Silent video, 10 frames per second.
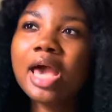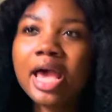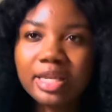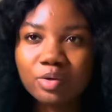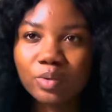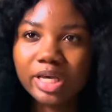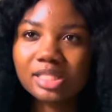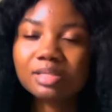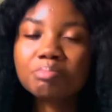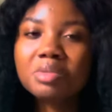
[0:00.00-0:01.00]

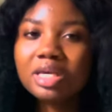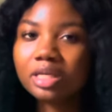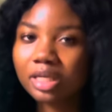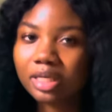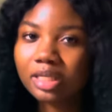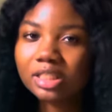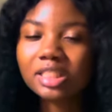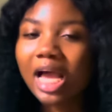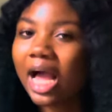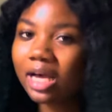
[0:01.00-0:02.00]
anyways, me,
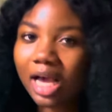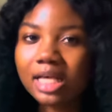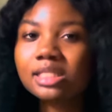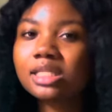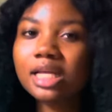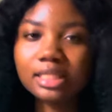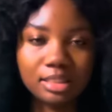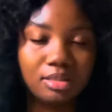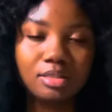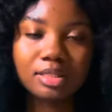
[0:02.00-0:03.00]
Sha, as a
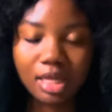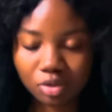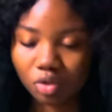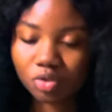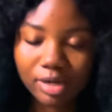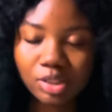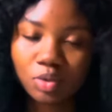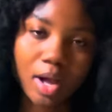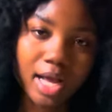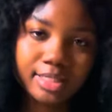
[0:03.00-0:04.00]
lady that is just
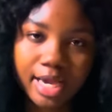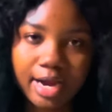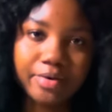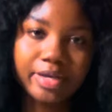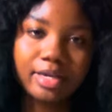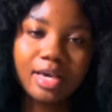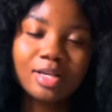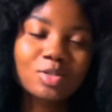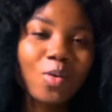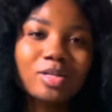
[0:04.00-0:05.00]
writing on her diary,
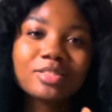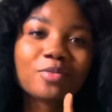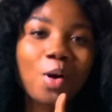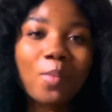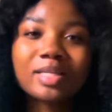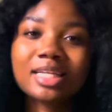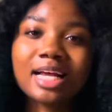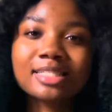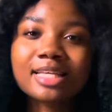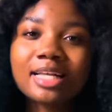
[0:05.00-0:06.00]
someone even commented
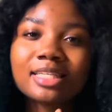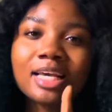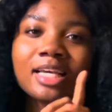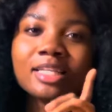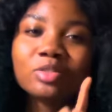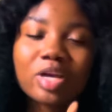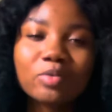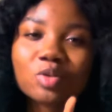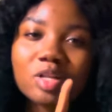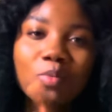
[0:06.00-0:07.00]
and said, there
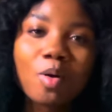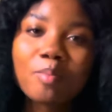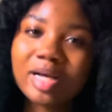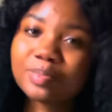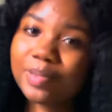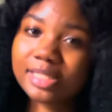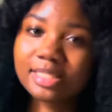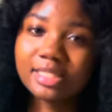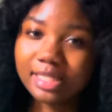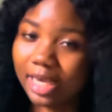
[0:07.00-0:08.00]
is only one mad
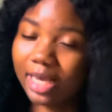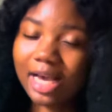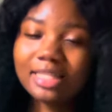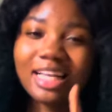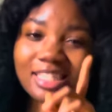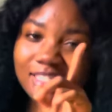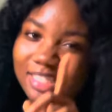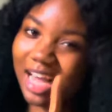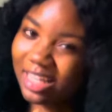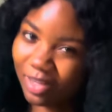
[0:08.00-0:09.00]
person there, and that is
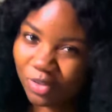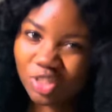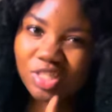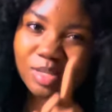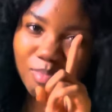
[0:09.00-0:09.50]
that girl. She's the